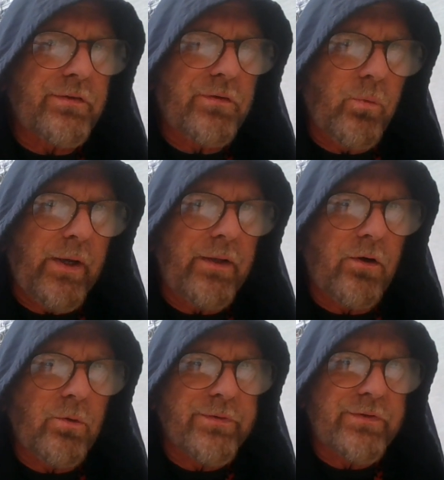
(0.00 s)
the way the
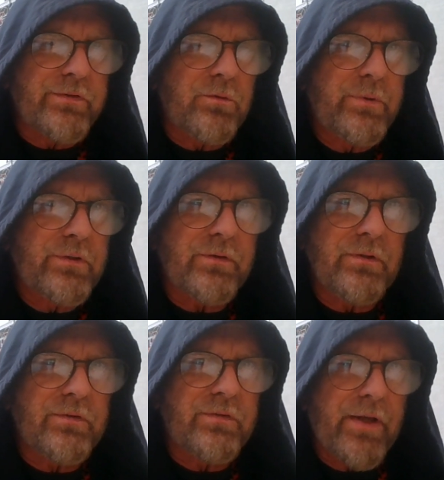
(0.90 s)
whole system
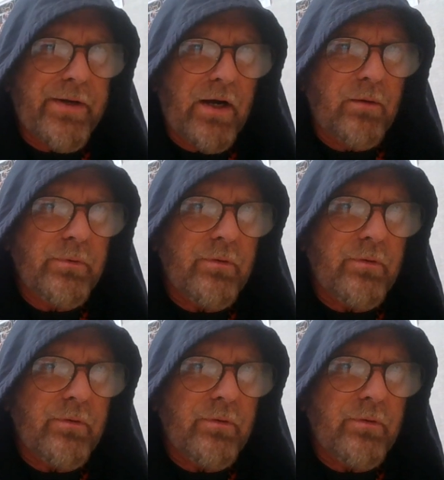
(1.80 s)
is set up.